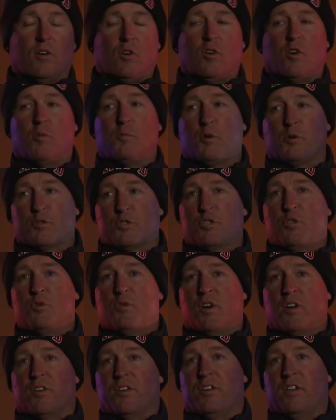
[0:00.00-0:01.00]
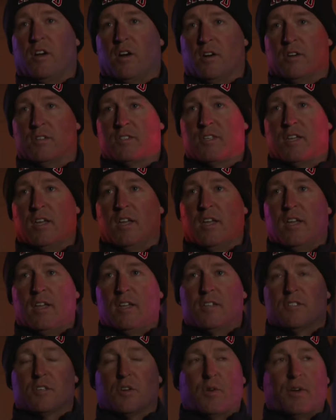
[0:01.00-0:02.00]
almost 200 yards.
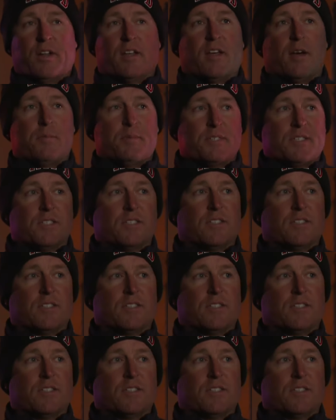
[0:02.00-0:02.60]
So it encompasses